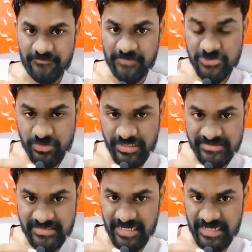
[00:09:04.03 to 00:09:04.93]
once you get
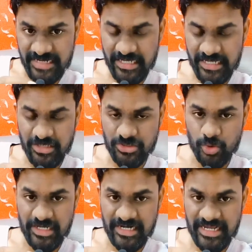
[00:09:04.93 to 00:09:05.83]
the idea, you
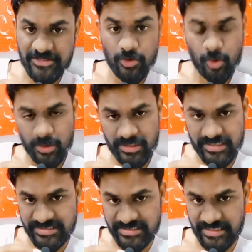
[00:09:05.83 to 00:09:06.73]
can write your own
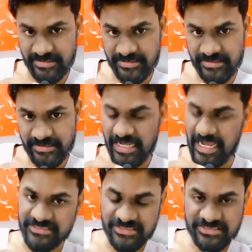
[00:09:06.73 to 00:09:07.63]
content
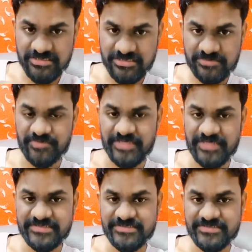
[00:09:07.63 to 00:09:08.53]
and just
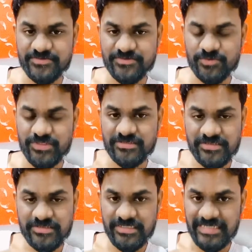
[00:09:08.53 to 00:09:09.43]
paste with
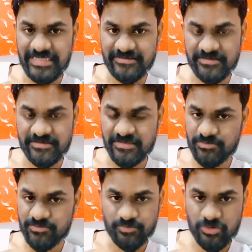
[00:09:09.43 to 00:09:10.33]
in the
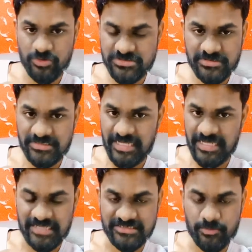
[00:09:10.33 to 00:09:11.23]
post
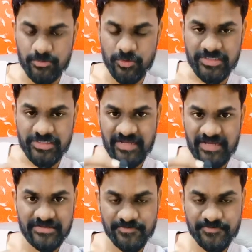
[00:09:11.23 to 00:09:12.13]
and just upload it,
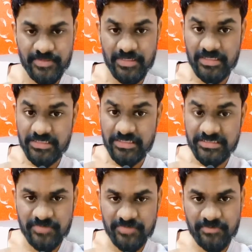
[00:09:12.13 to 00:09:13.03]
right? Then
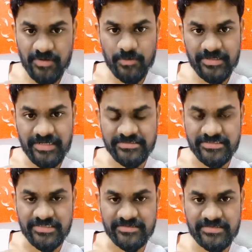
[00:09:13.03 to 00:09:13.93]
people will
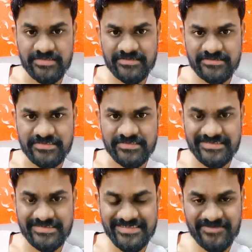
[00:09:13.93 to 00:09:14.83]
get this, that yes,
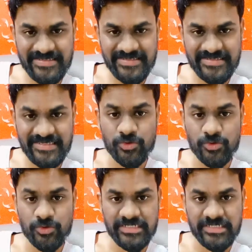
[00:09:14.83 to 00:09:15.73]
this is a very
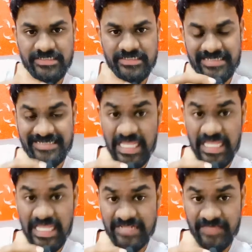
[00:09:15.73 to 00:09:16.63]
unique content, and
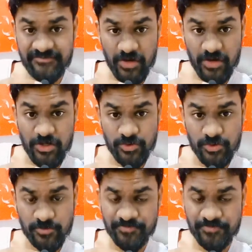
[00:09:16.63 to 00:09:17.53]
they will follow
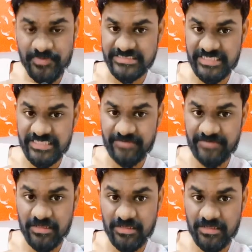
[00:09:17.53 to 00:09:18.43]
you, they
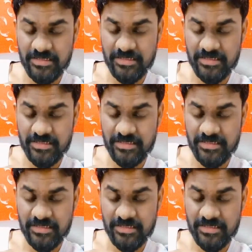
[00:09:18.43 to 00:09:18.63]
will